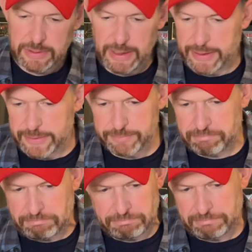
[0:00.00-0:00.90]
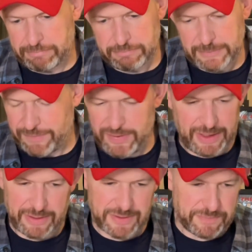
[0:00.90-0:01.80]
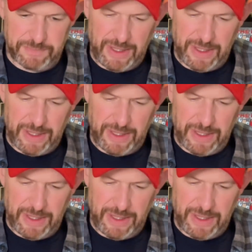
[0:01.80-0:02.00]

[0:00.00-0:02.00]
I don't know, I feel like it's